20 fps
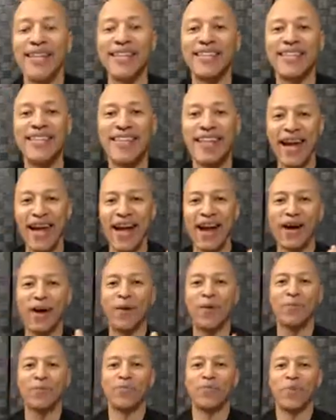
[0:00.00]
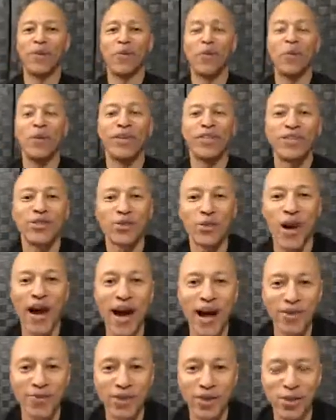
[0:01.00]
now what
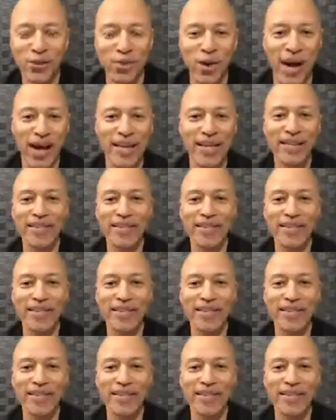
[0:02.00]
drives you, right?